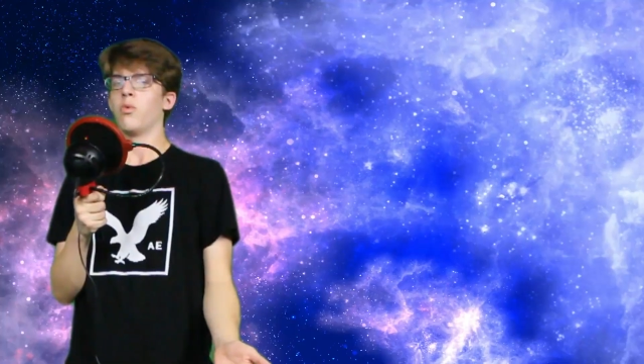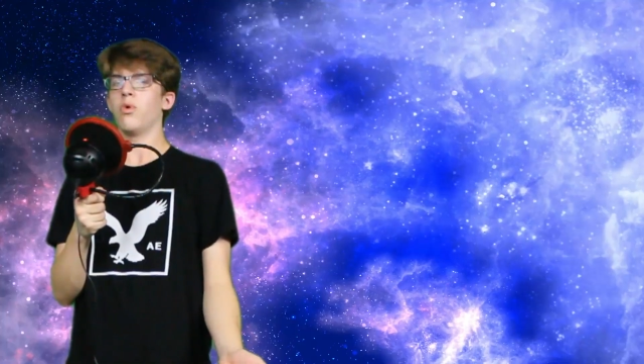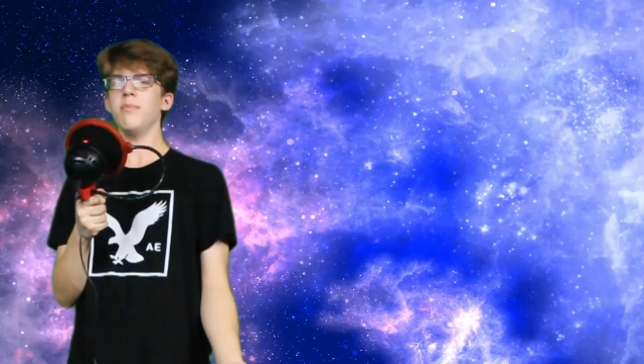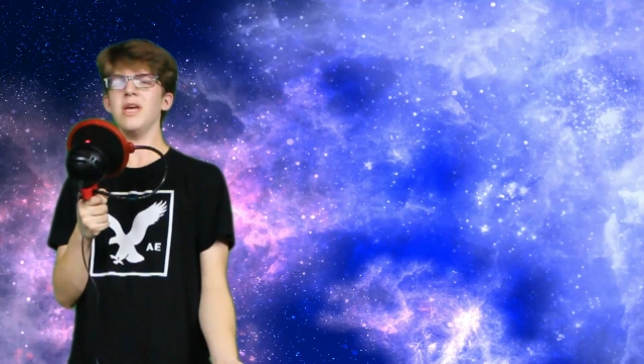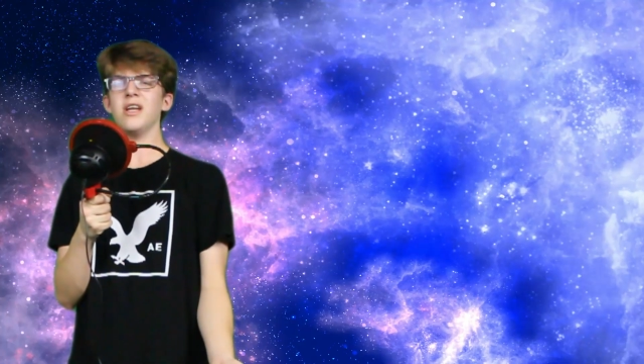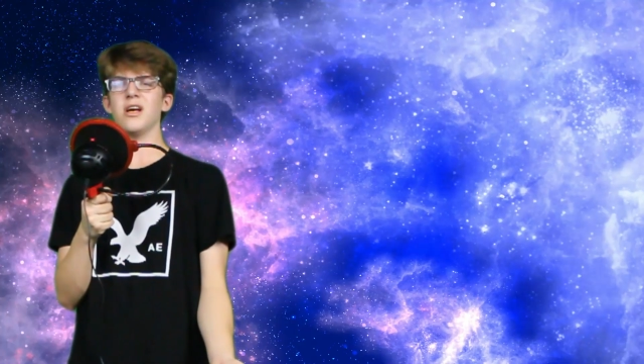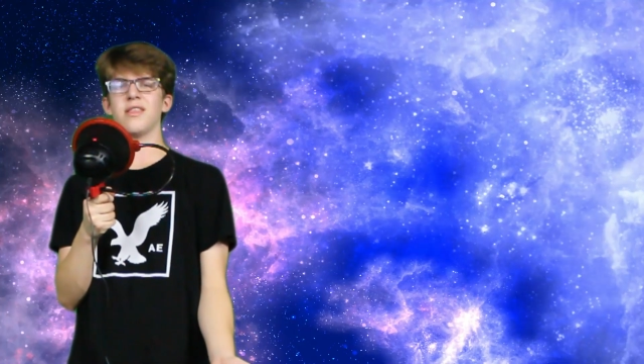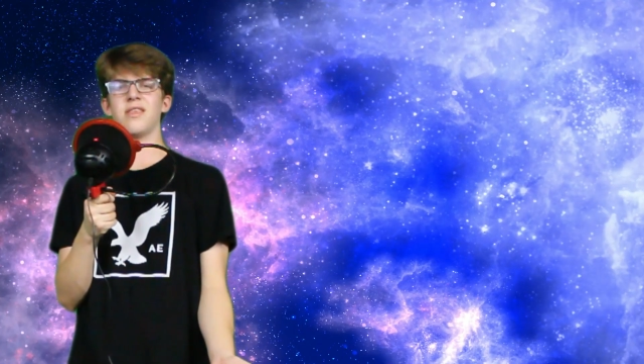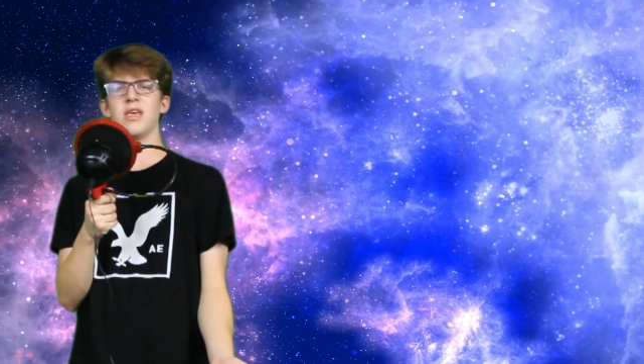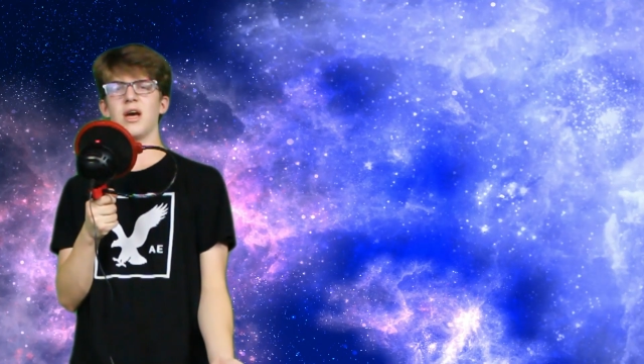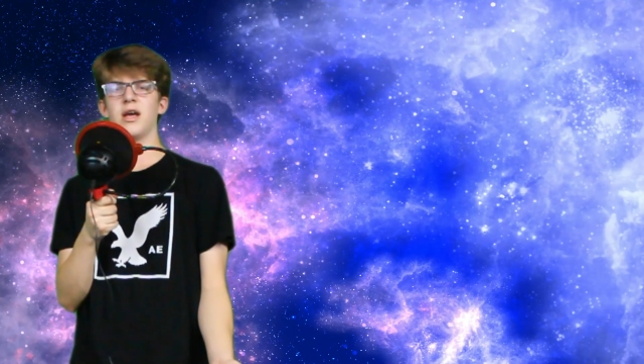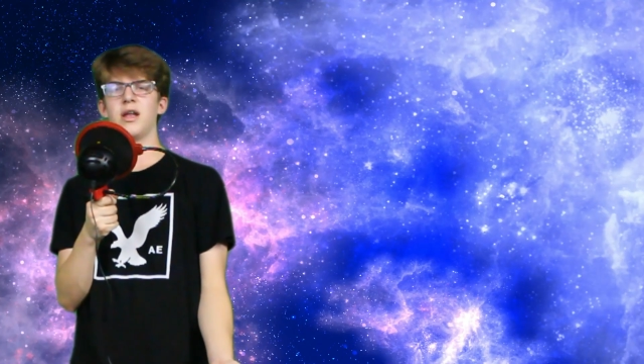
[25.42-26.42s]
We may not
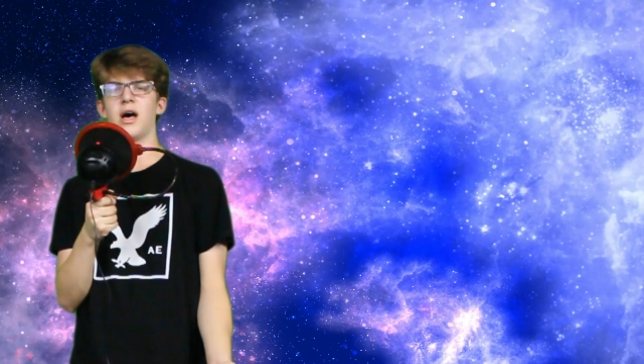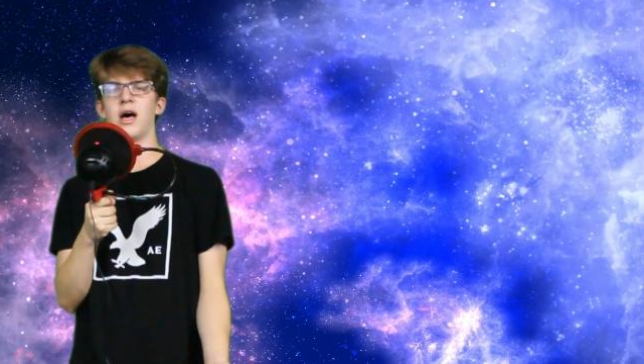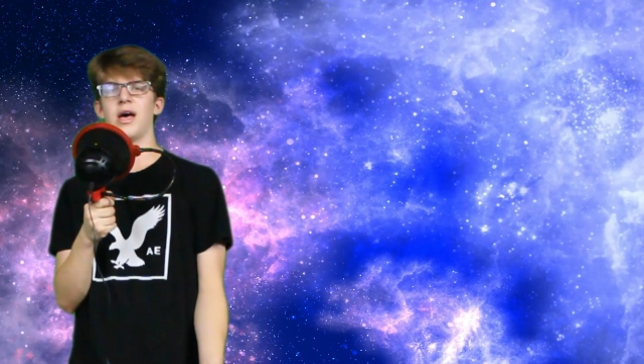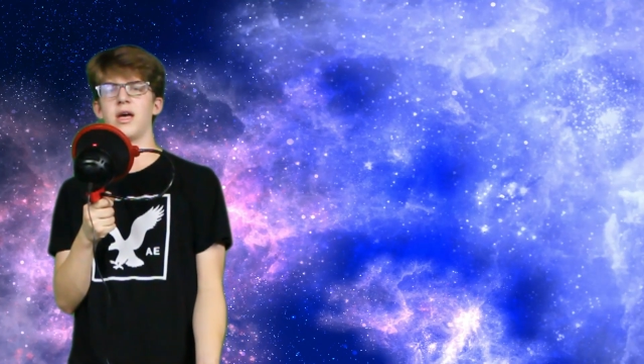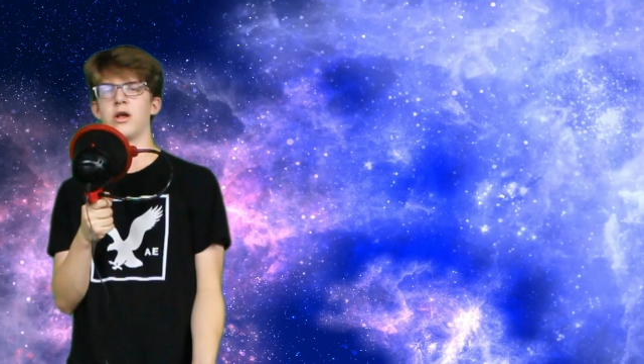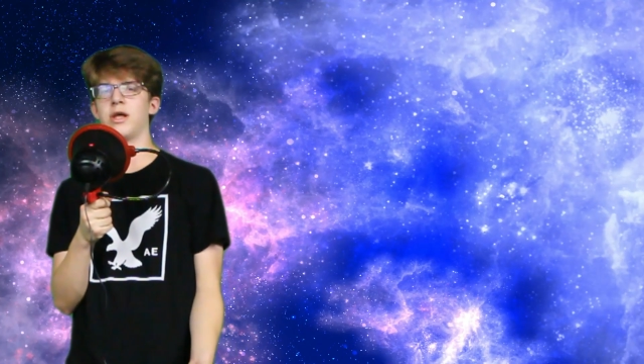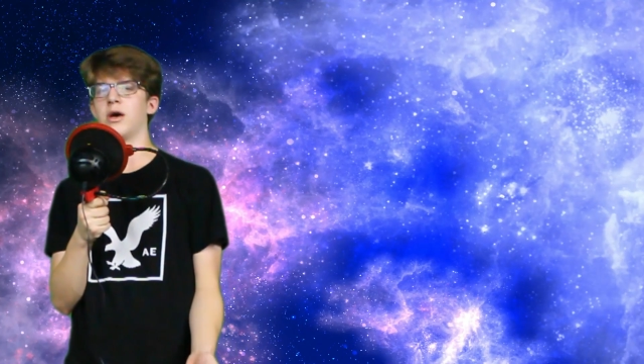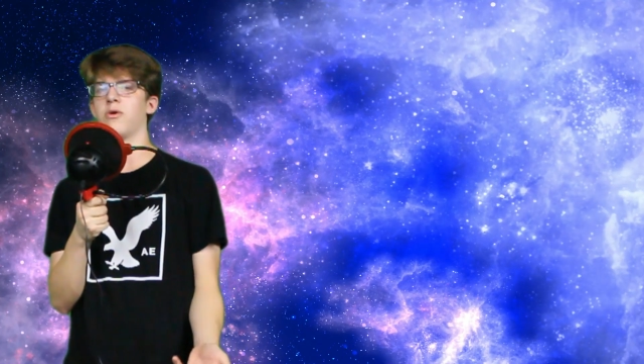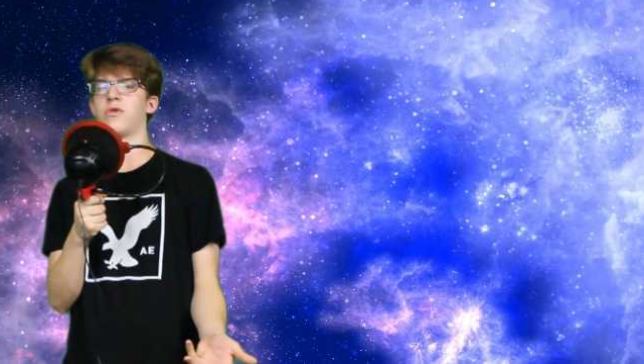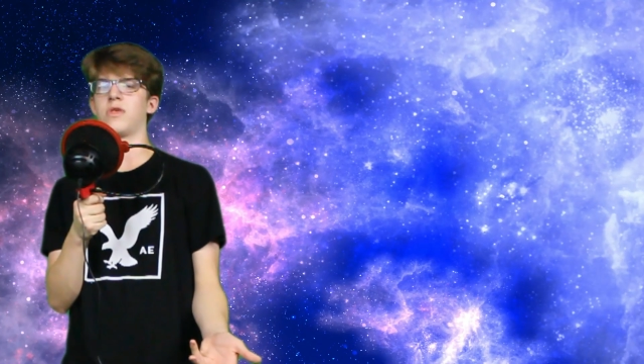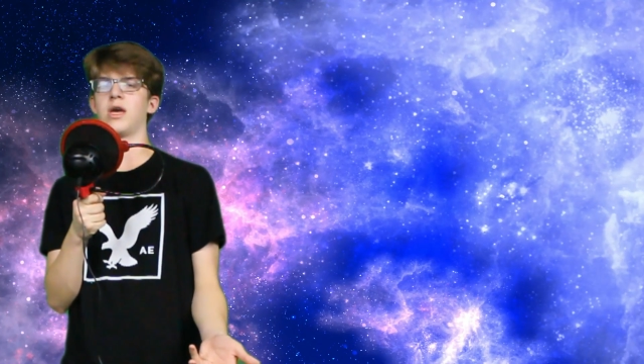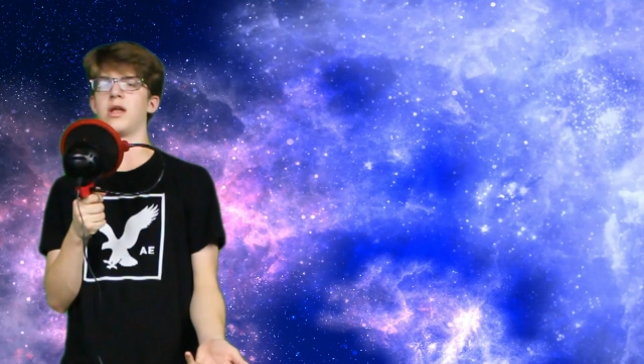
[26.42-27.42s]
see eye to eye on how
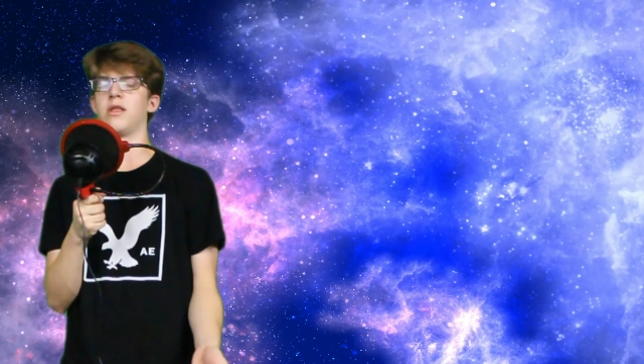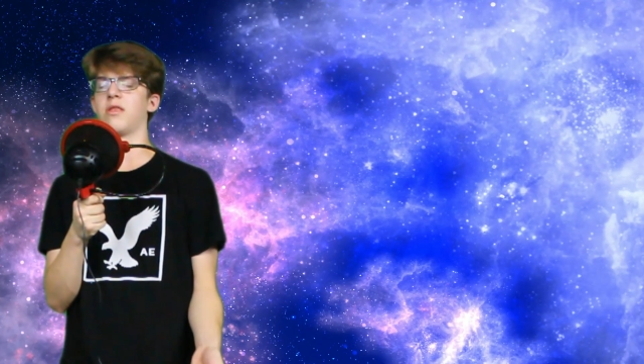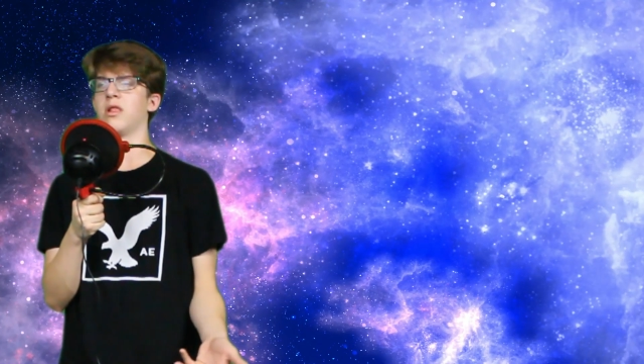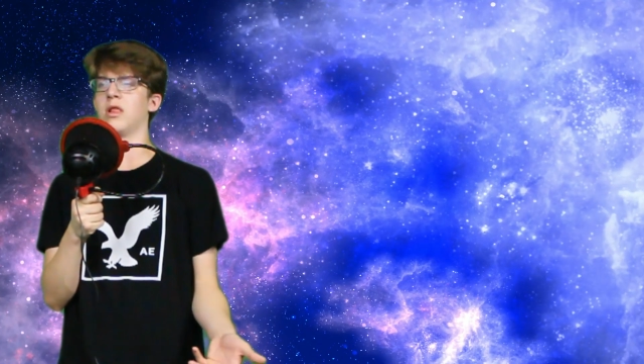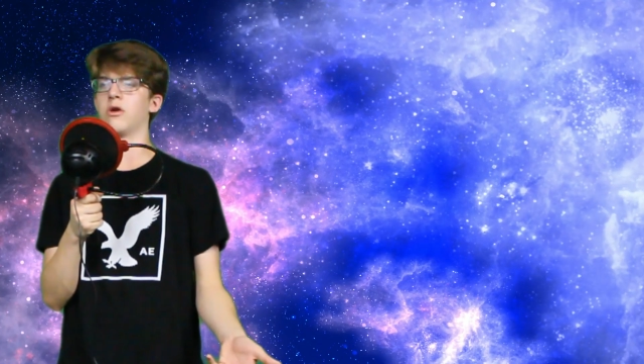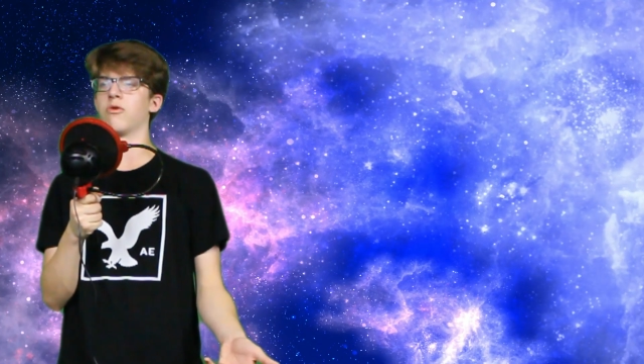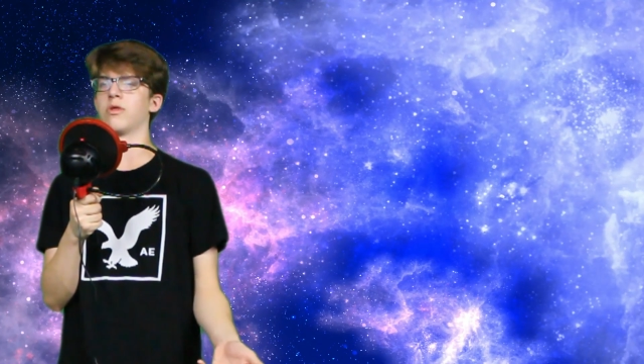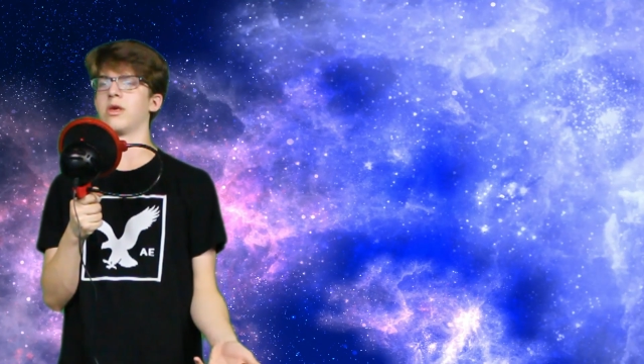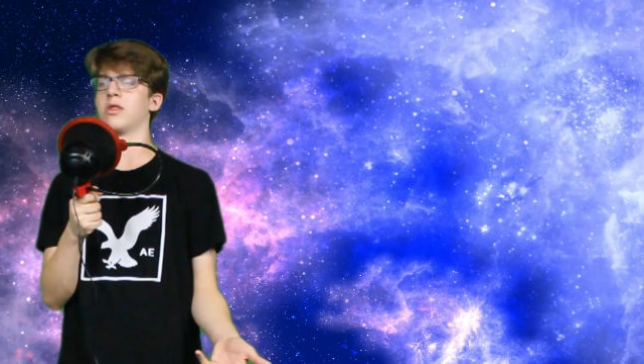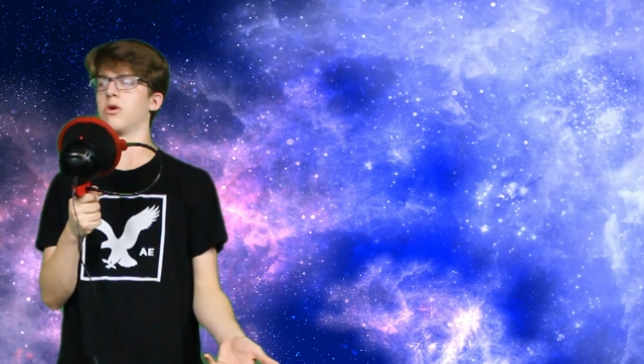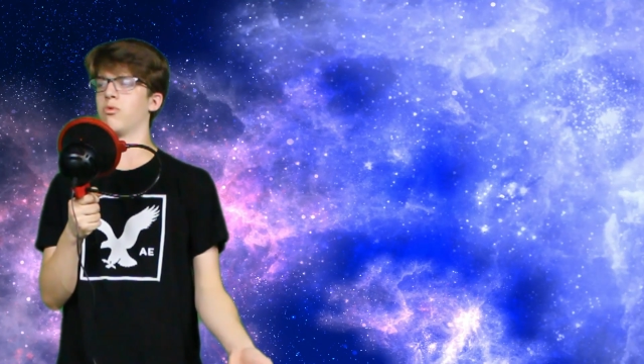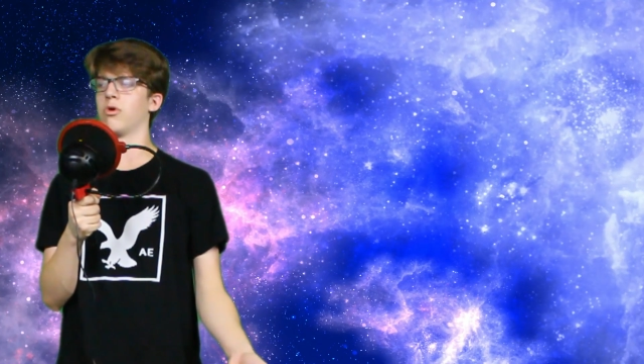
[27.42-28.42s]
sand is literally the